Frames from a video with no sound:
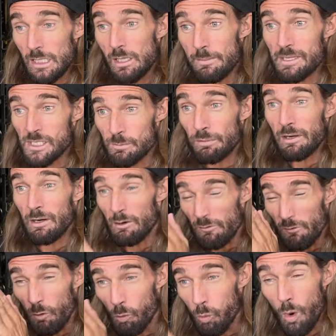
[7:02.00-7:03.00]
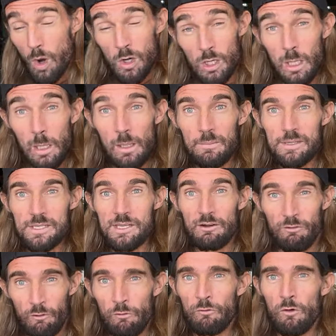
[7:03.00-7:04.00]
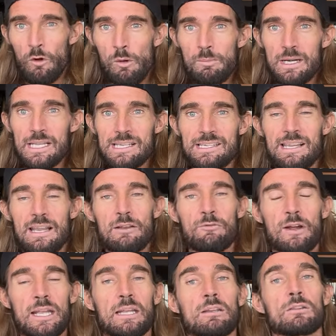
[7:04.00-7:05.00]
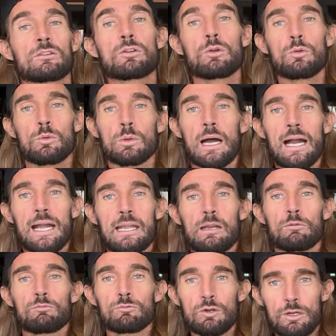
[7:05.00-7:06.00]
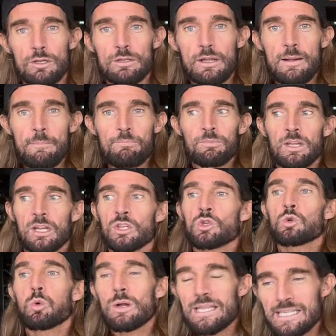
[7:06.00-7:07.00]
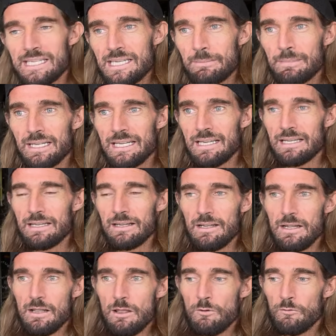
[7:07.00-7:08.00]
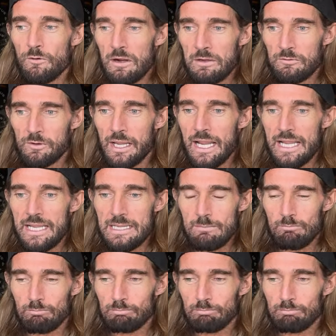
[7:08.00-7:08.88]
kilometers per hour, for one kilometer for four minutes, if I can do that, I can run a 20 minute 5K.